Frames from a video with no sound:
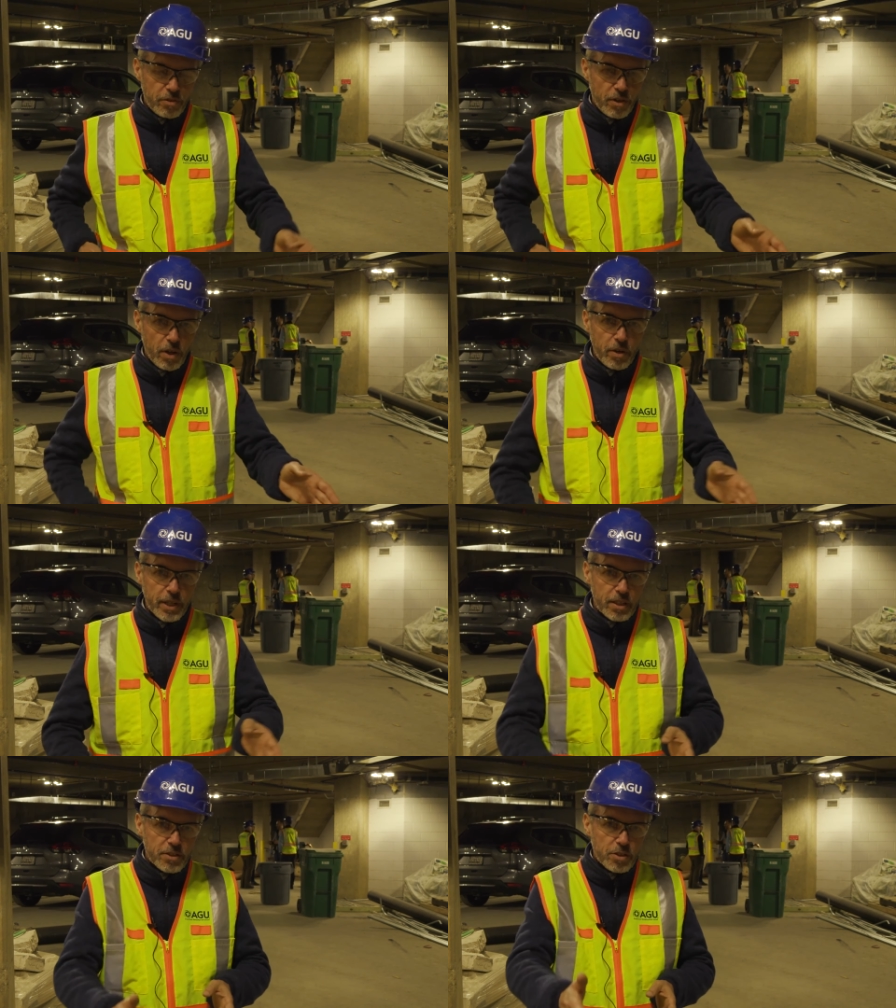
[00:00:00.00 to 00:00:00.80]

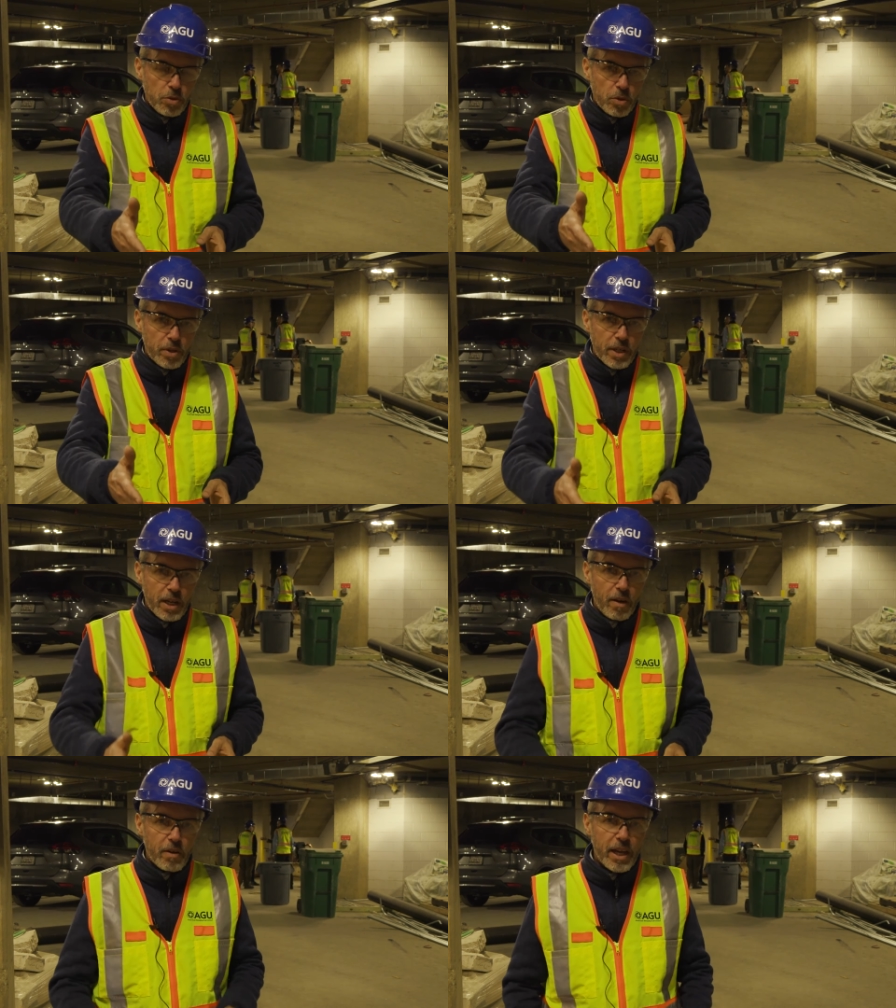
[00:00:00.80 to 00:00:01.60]
flowing in the sewer
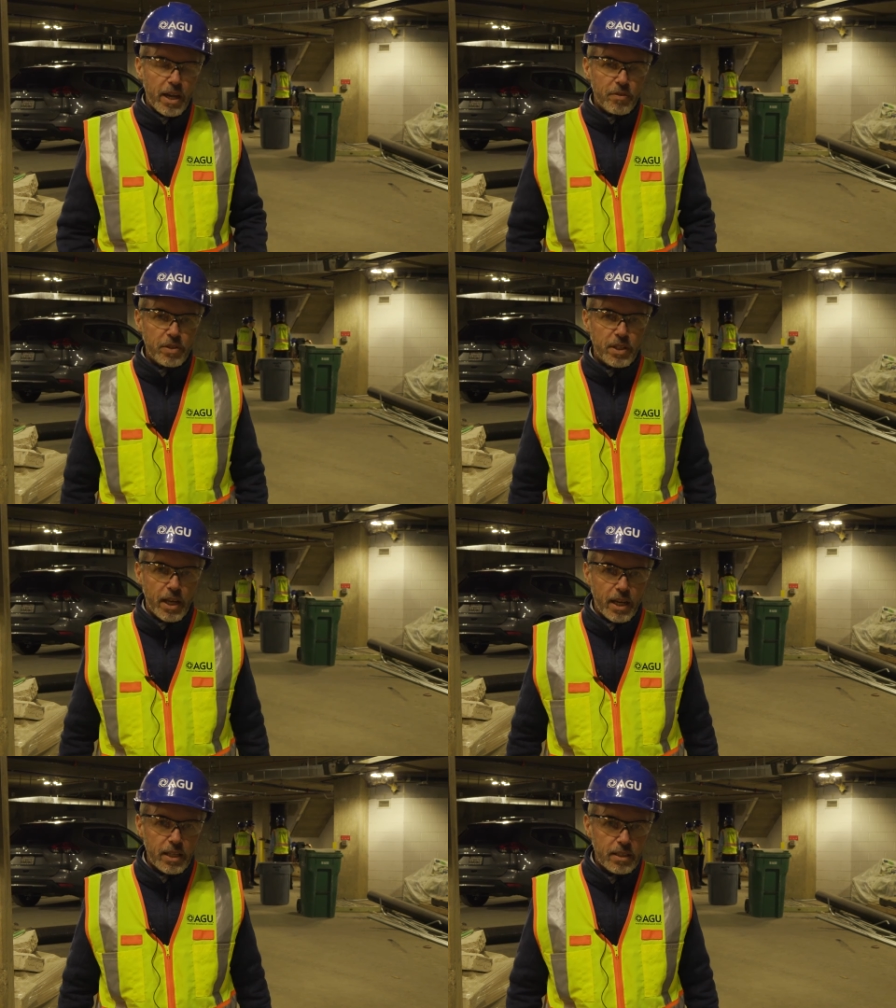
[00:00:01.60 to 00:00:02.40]
along every
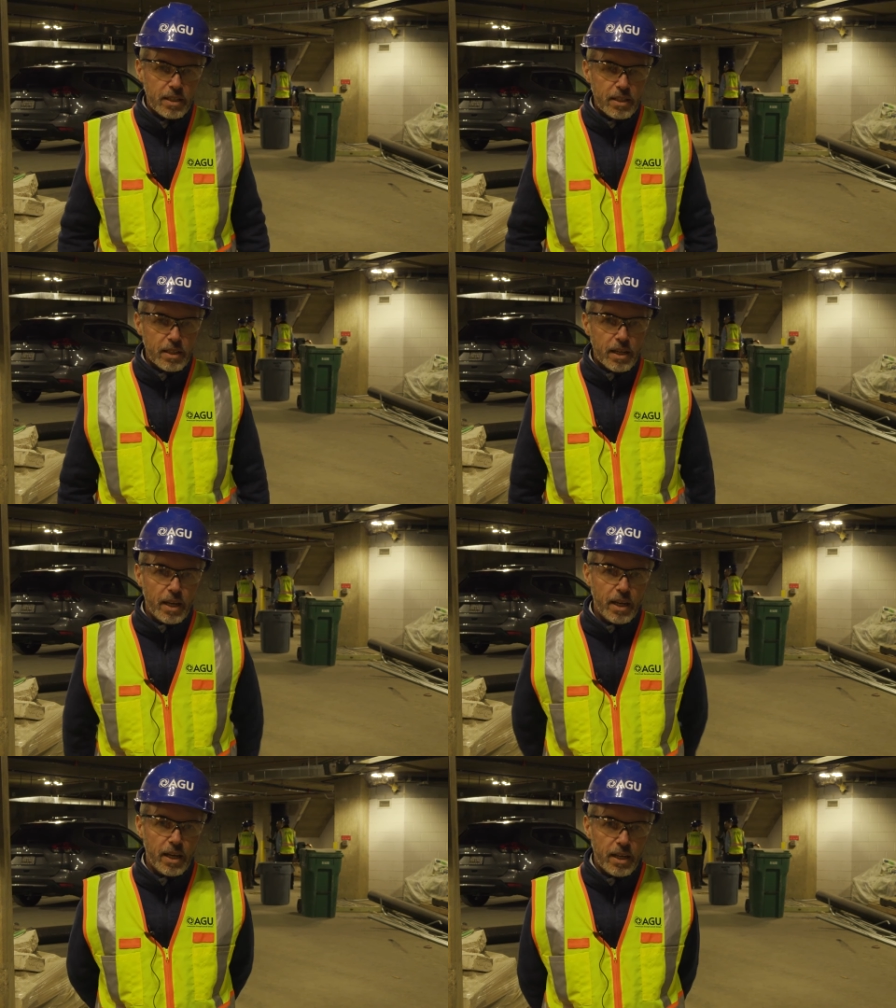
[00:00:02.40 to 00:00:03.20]
day
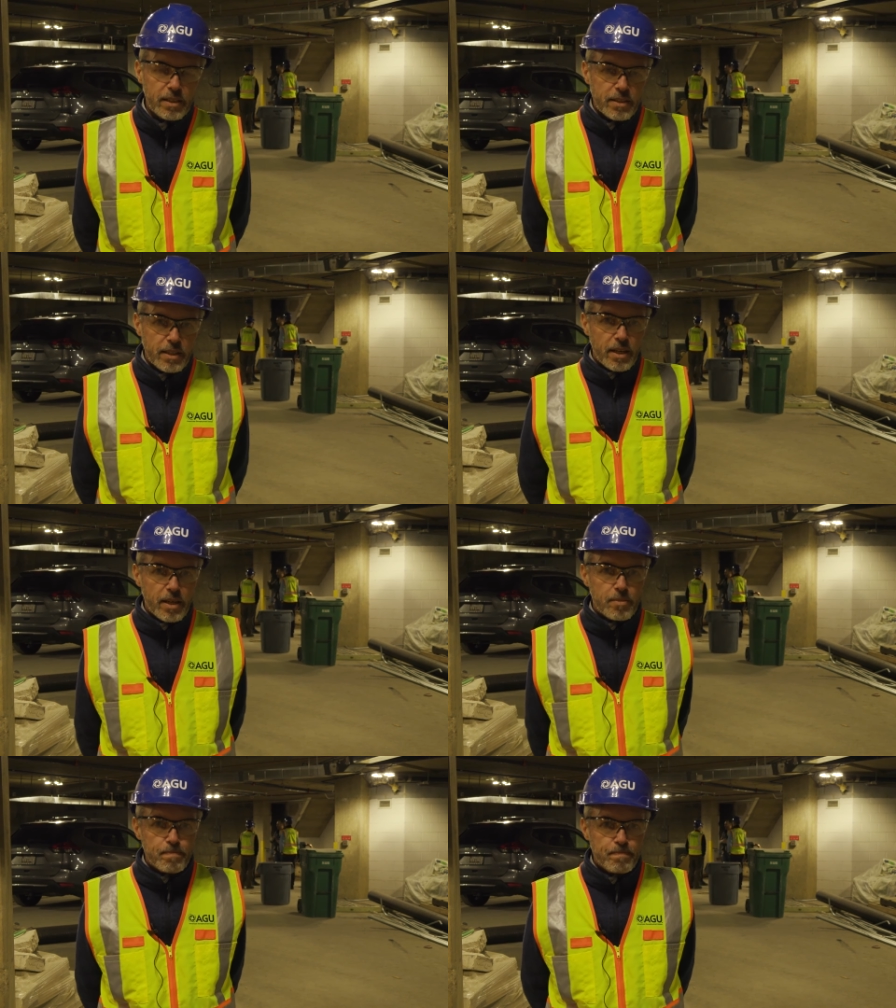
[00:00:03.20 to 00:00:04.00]
and
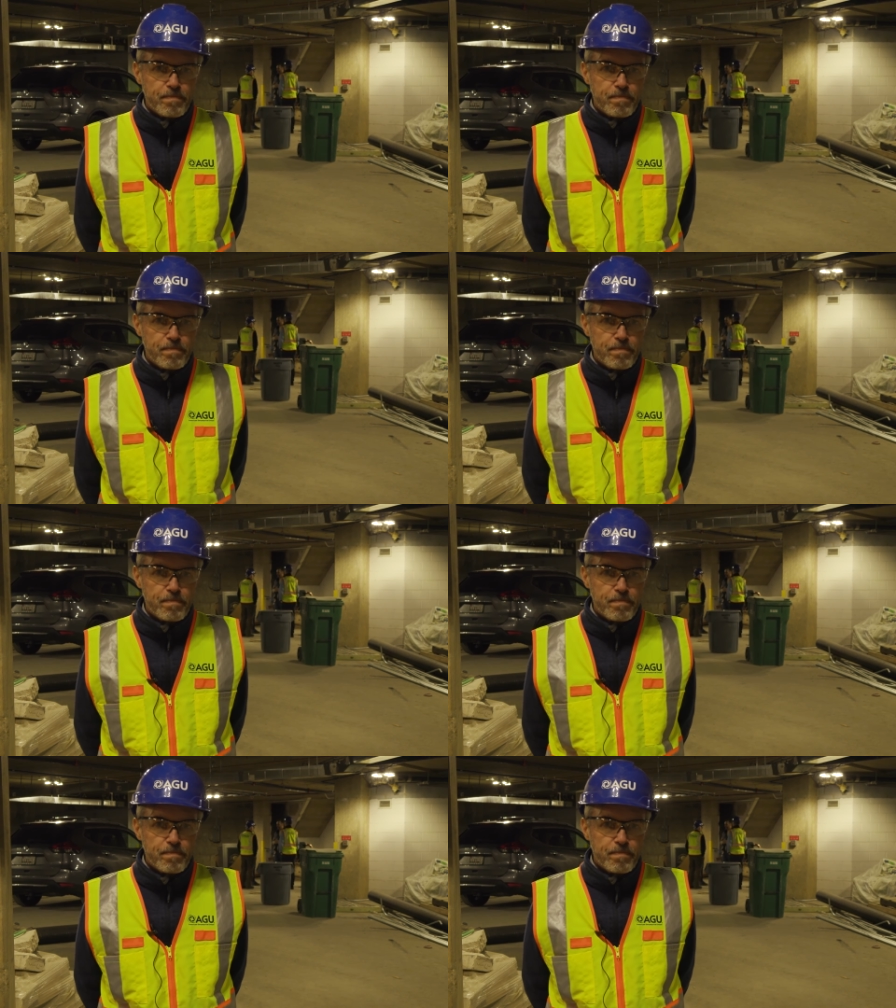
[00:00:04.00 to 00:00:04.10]
um,